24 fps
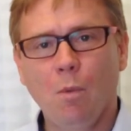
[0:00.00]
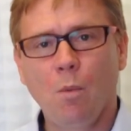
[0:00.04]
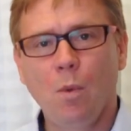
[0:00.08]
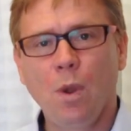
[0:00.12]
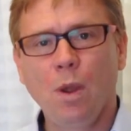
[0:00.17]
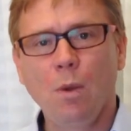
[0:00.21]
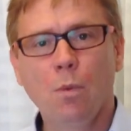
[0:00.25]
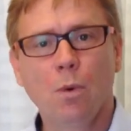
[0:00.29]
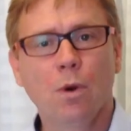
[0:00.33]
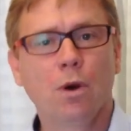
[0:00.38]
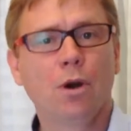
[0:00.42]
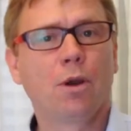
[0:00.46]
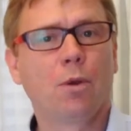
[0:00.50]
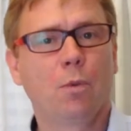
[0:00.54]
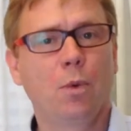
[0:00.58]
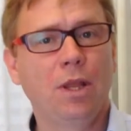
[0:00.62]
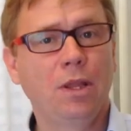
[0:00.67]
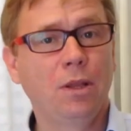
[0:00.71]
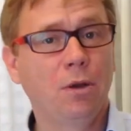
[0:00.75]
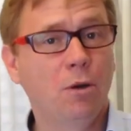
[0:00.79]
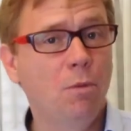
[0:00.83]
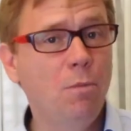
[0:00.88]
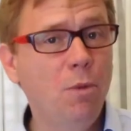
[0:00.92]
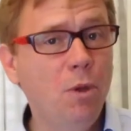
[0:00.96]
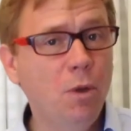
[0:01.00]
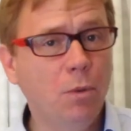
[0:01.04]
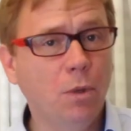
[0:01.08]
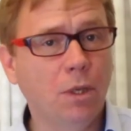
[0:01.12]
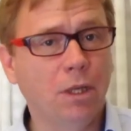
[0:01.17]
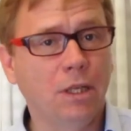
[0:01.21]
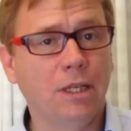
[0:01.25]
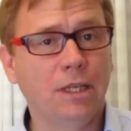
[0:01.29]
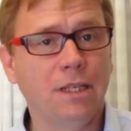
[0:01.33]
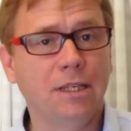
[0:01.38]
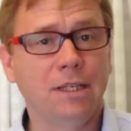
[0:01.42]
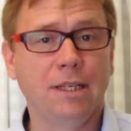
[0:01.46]
we work with
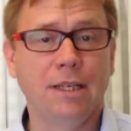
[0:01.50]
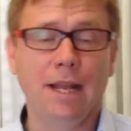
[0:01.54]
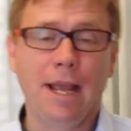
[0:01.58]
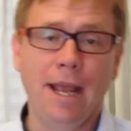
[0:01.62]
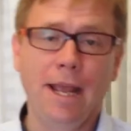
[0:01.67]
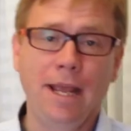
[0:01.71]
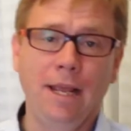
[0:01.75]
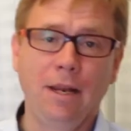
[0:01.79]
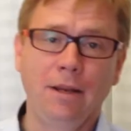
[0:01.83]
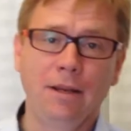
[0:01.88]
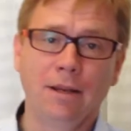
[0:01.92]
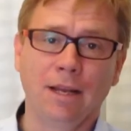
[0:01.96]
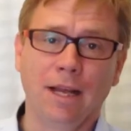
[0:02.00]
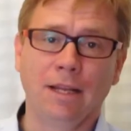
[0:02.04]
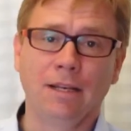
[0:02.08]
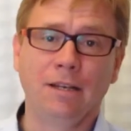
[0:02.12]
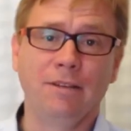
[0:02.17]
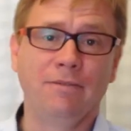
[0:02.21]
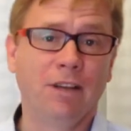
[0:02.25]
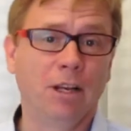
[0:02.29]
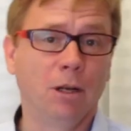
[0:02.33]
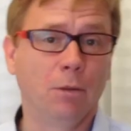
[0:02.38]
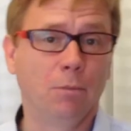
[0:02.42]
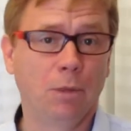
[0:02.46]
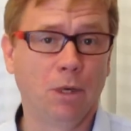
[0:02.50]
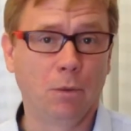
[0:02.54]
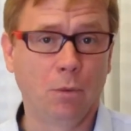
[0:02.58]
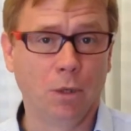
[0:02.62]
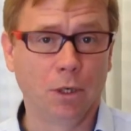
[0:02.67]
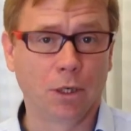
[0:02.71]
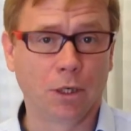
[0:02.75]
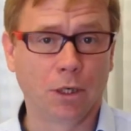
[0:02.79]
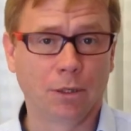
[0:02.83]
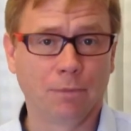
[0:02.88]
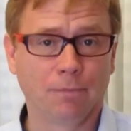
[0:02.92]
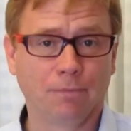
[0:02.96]
communities in aid and development
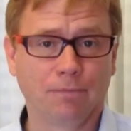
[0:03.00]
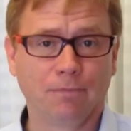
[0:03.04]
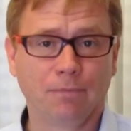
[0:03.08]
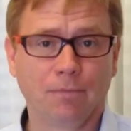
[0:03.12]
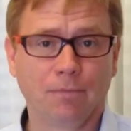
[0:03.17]
work.